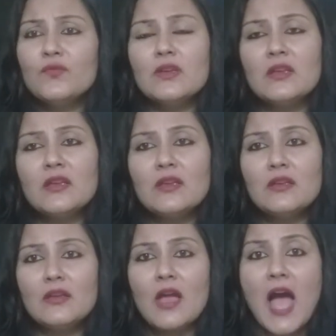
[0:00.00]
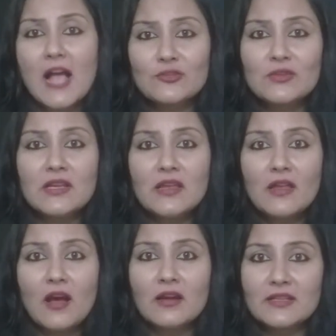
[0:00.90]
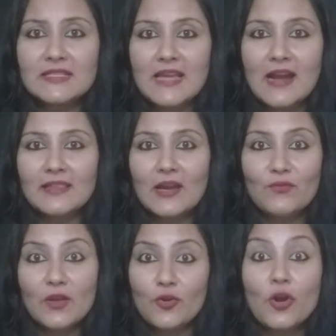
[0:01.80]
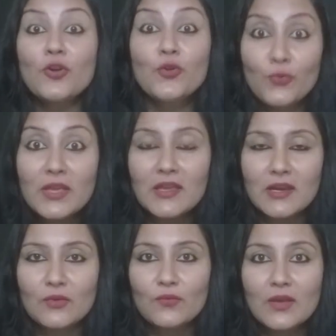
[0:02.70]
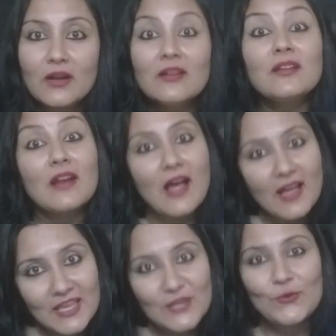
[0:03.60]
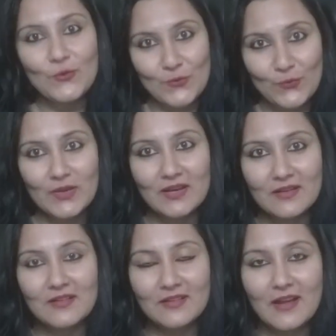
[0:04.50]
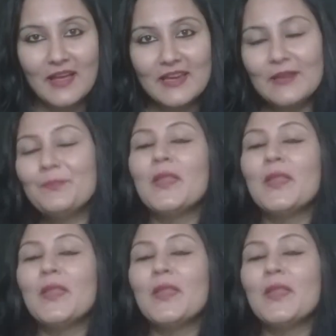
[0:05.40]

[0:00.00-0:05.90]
we actually understand that we are not doing it, we are trying to do it, right?